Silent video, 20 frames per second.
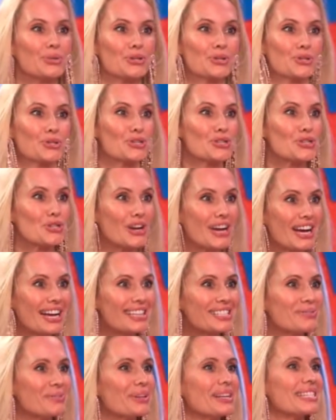when you're
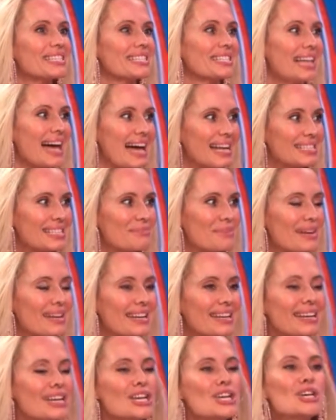stressed, when it's last
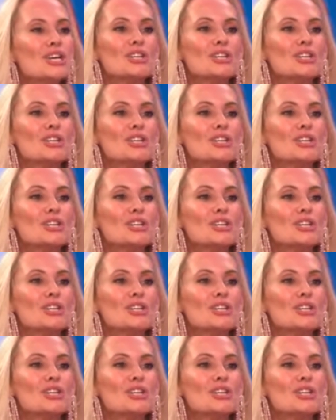minute.